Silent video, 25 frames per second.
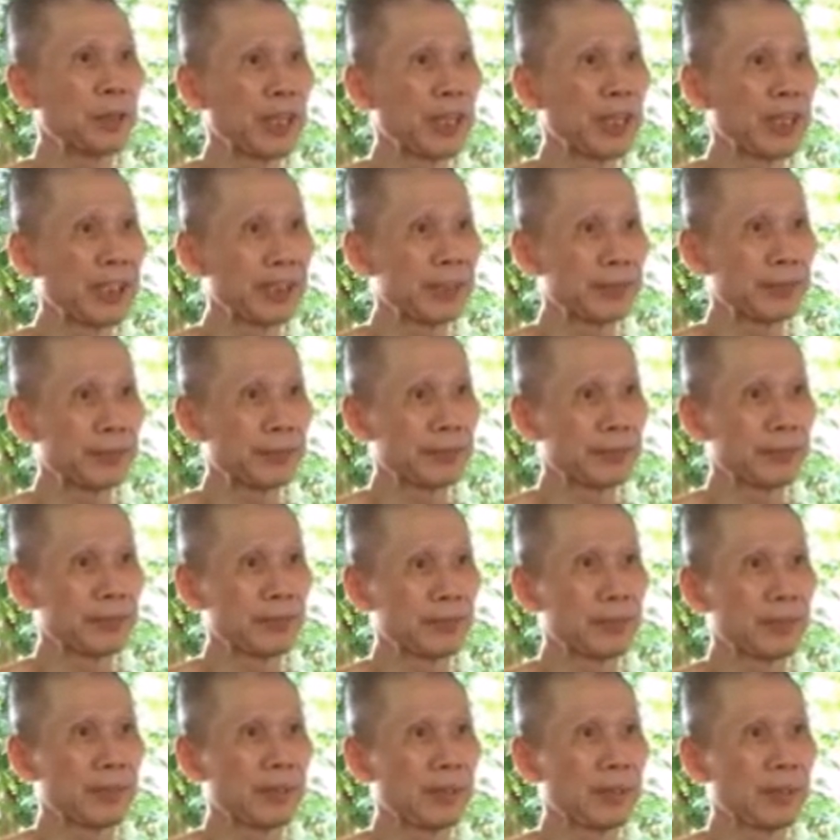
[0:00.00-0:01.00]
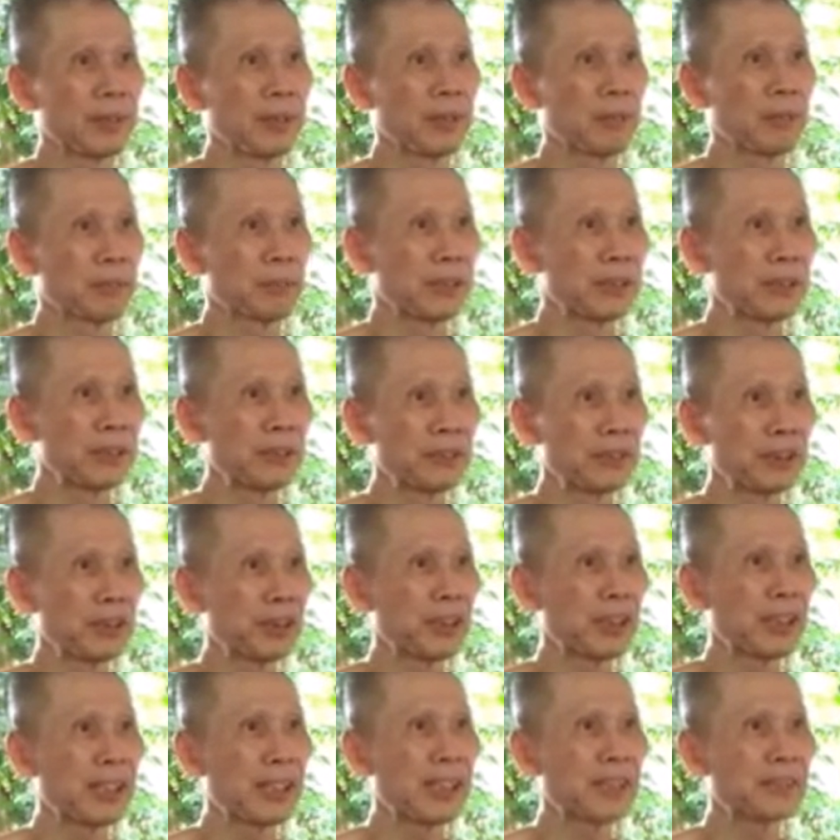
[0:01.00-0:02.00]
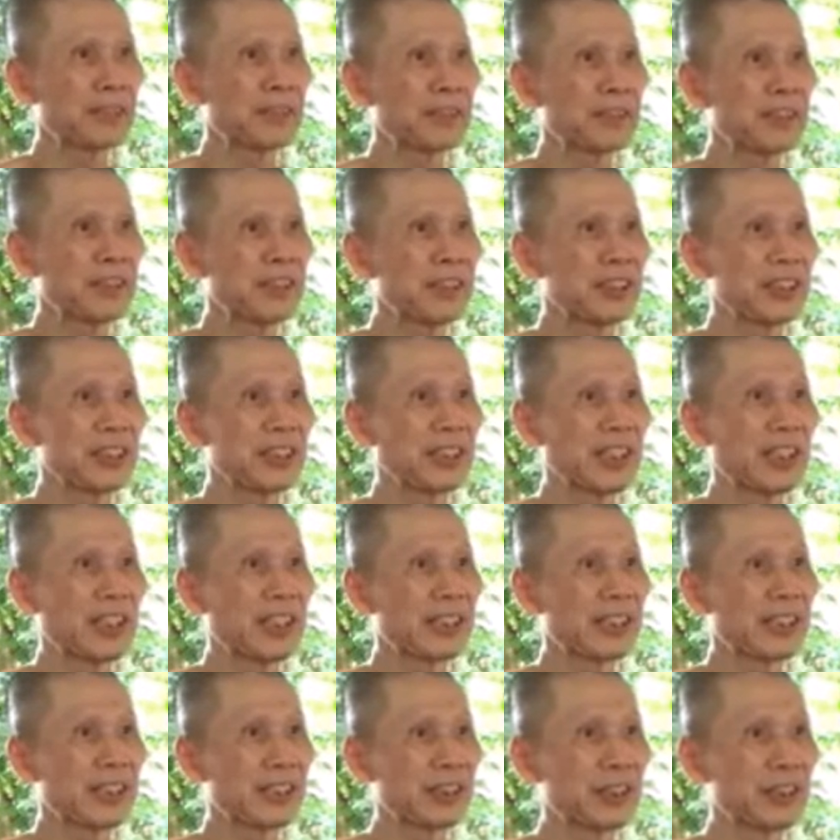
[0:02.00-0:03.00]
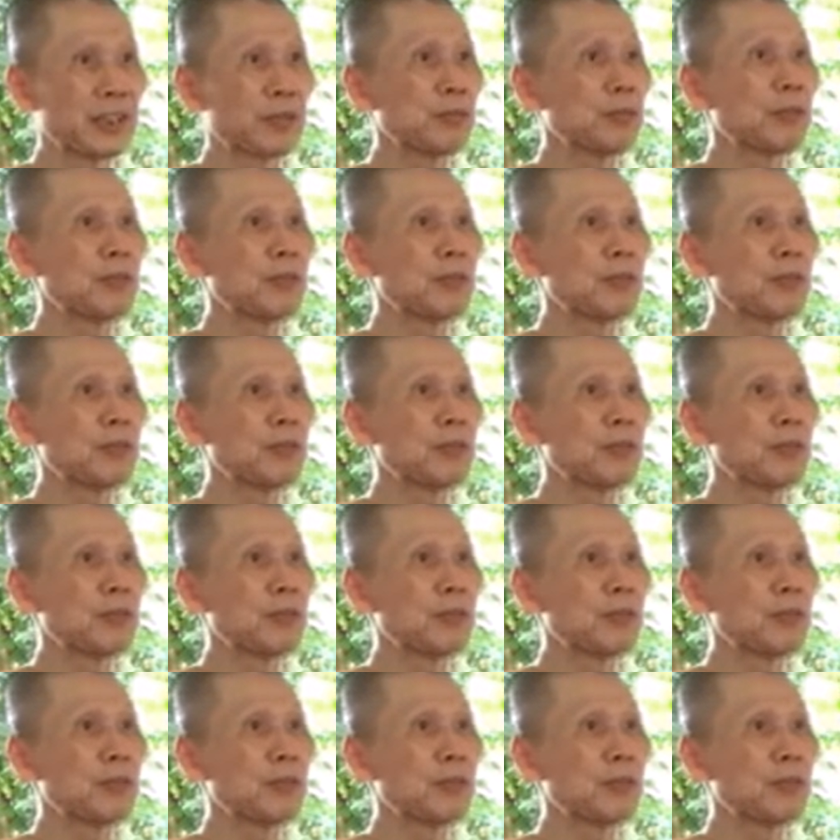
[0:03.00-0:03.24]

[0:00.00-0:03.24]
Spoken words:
But if you don't have this desire, you won't feel anything.